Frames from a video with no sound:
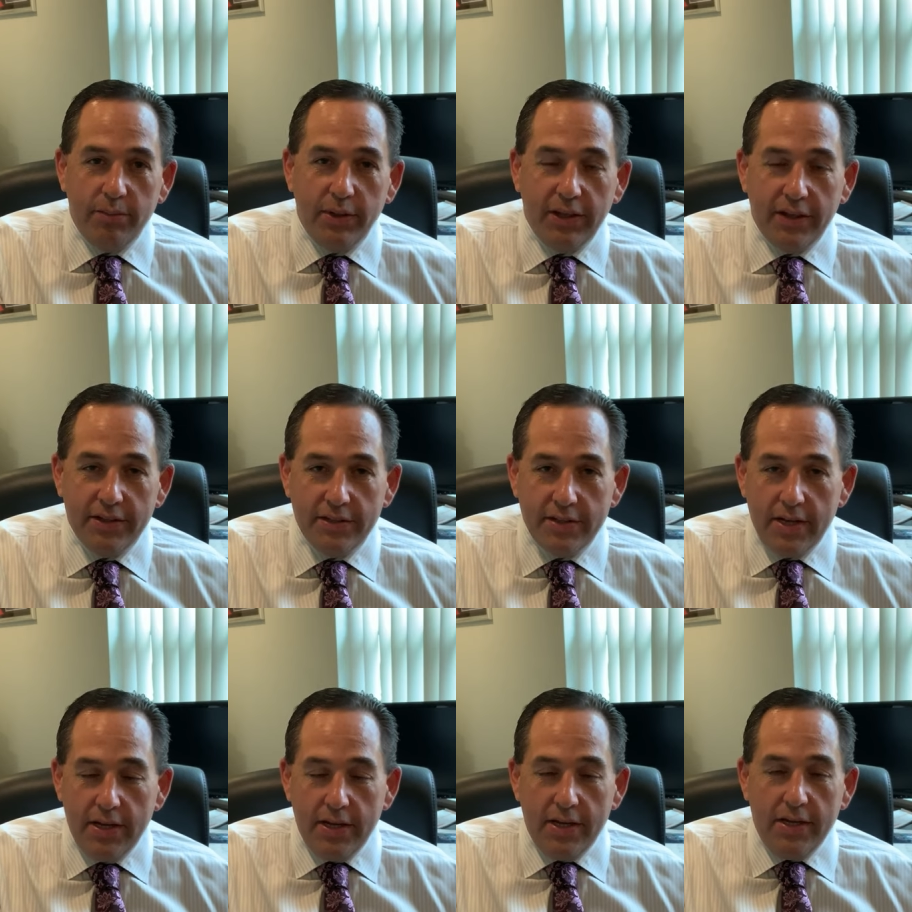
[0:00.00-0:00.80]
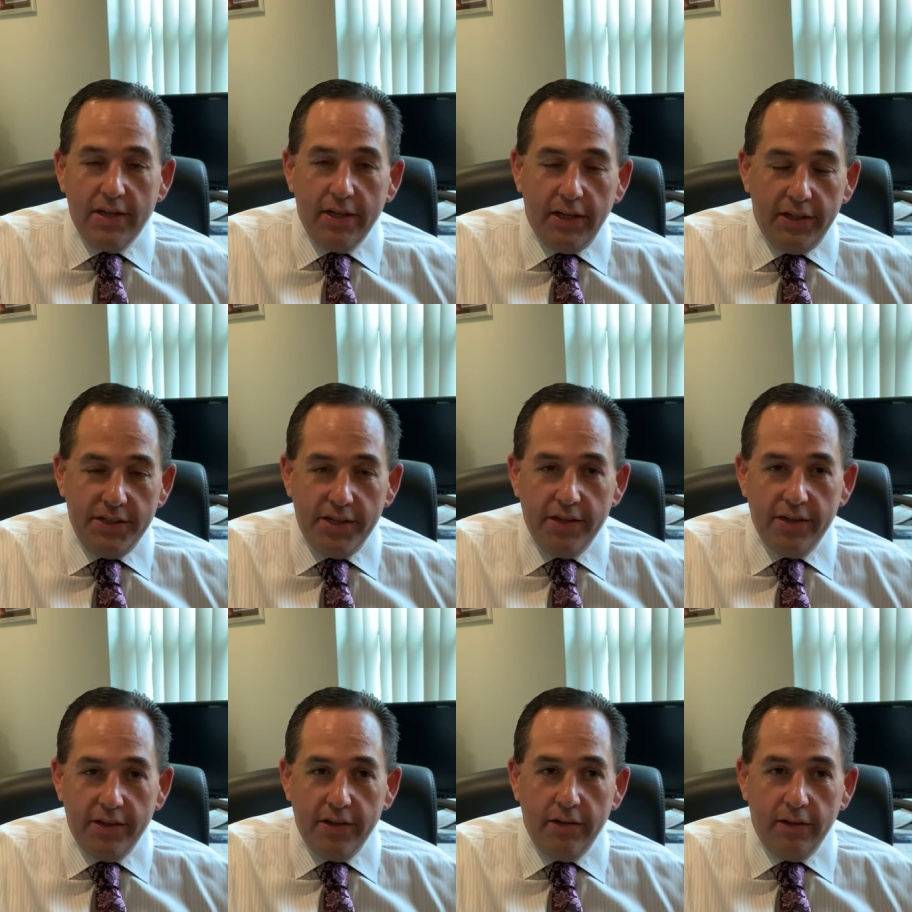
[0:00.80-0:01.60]
because
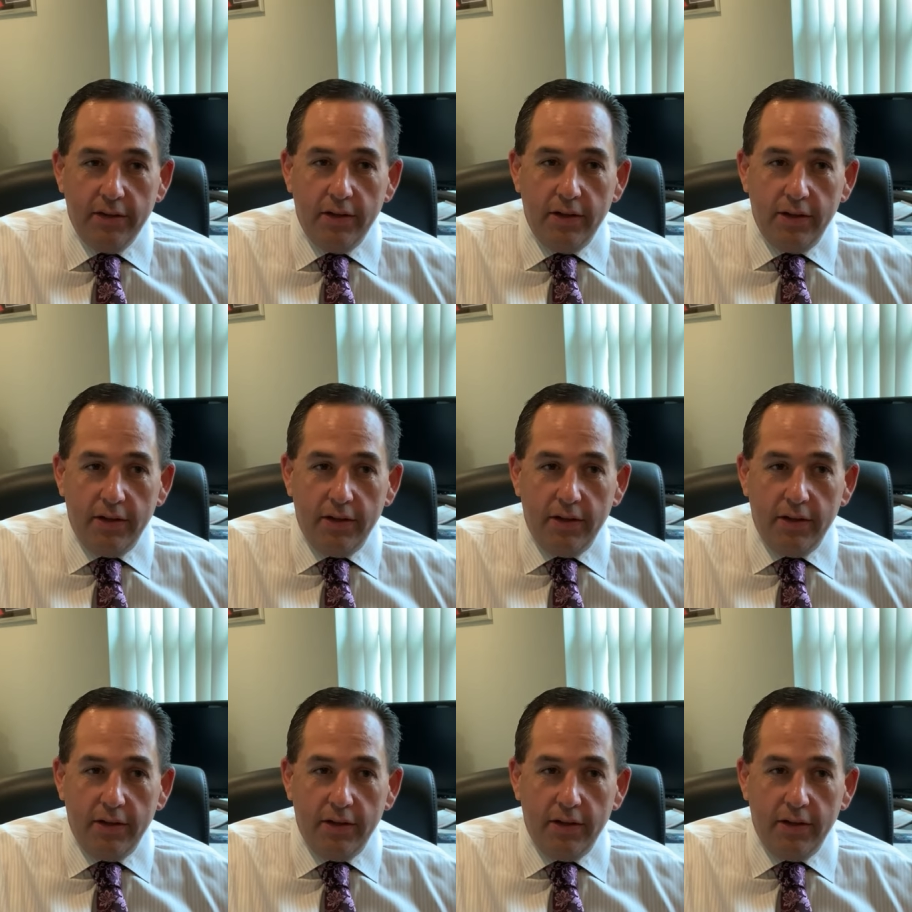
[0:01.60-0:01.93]
until